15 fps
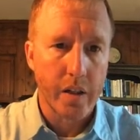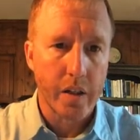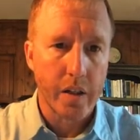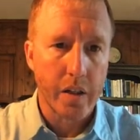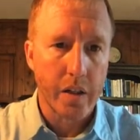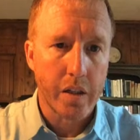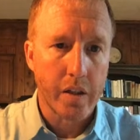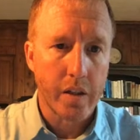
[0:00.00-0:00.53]

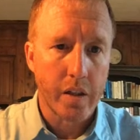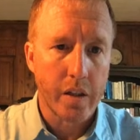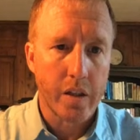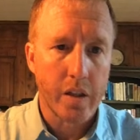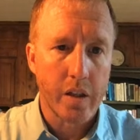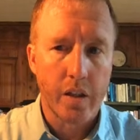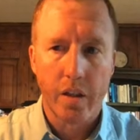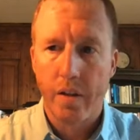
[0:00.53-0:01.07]

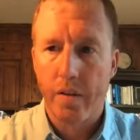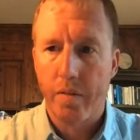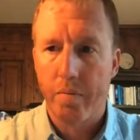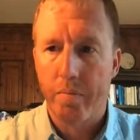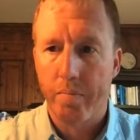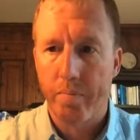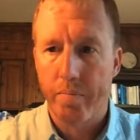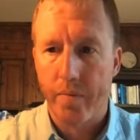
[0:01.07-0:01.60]

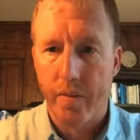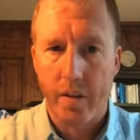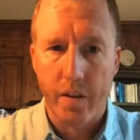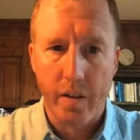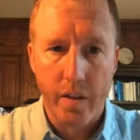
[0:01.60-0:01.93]
(silence)